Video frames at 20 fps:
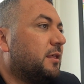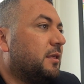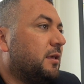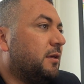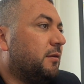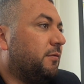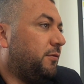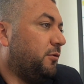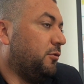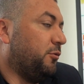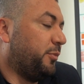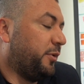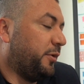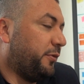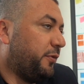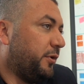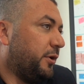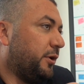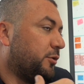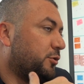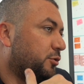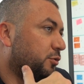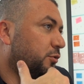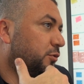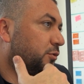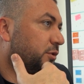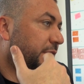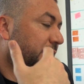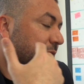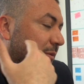if you prefer to
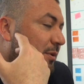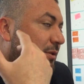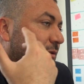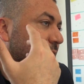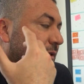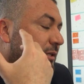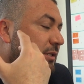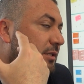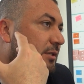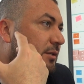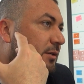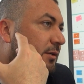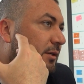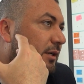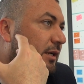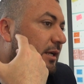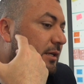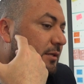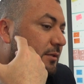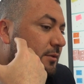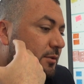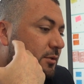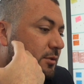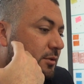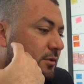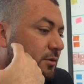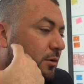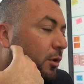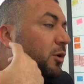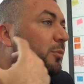take Bitrix on an
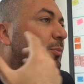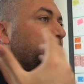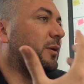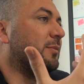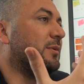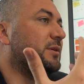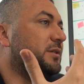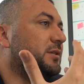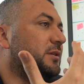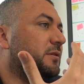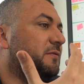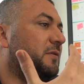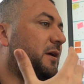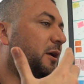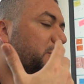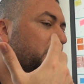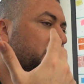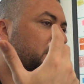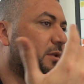on-premise environment,